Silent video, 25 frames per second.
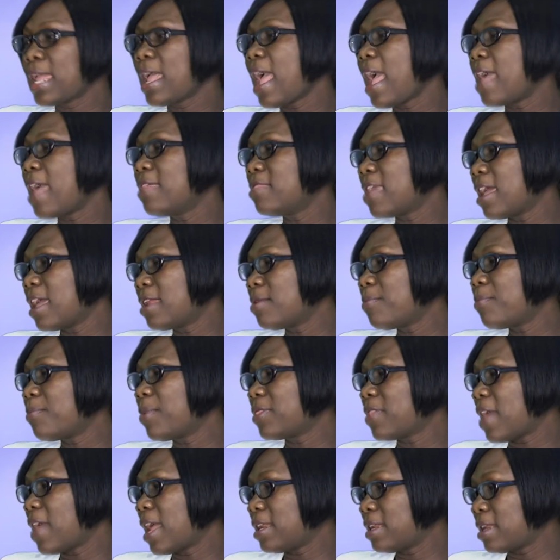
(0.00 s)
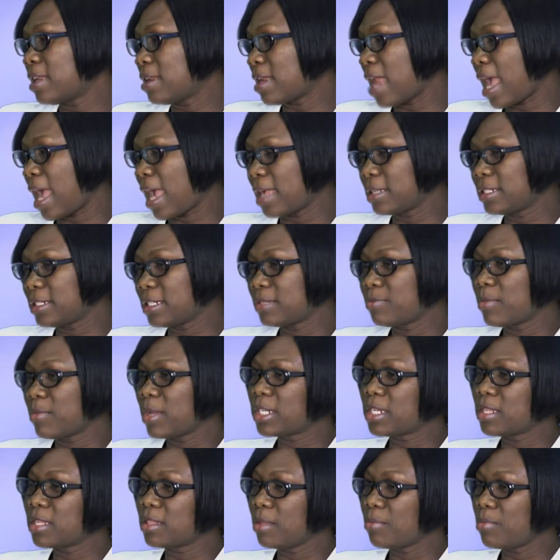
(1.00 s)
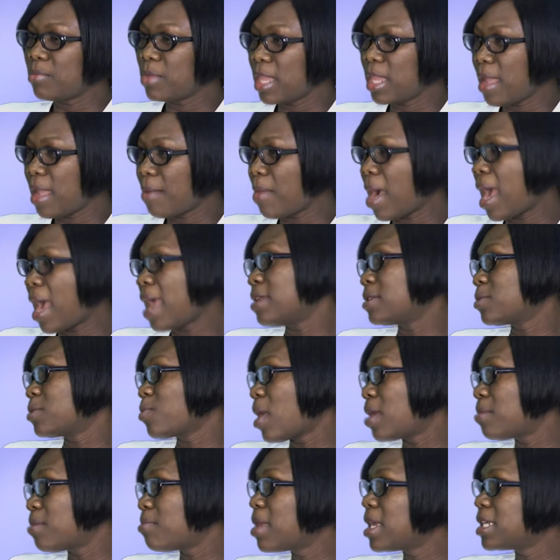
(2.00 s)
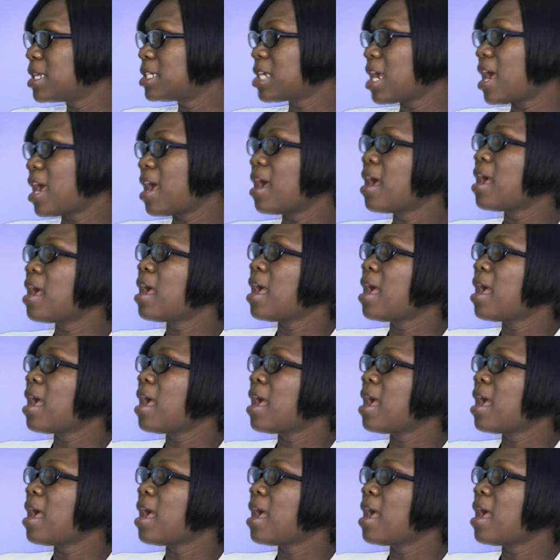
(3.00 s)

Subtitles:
And but then, like I just mentioned, the BMI is one measure,